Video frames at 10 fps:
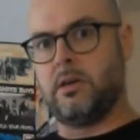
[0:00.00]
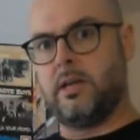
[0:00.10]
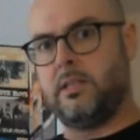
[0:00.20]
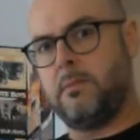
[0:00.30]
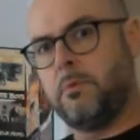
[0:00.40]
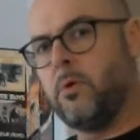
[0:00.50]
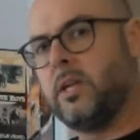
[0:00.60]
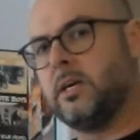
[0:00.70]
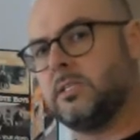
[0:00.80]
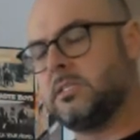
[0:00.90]
and they
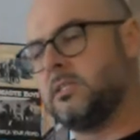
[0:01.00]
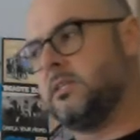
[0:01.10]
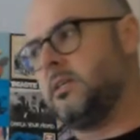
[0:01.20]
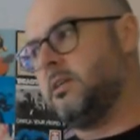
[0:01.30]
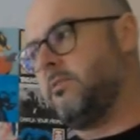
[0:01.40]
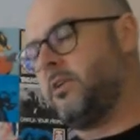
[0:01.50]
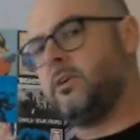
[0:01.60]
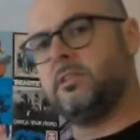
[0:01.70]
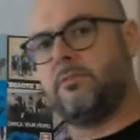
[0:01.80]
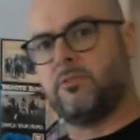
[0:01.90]
point us in a
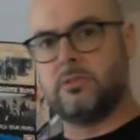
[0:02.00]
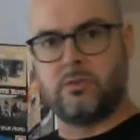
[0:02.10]
very different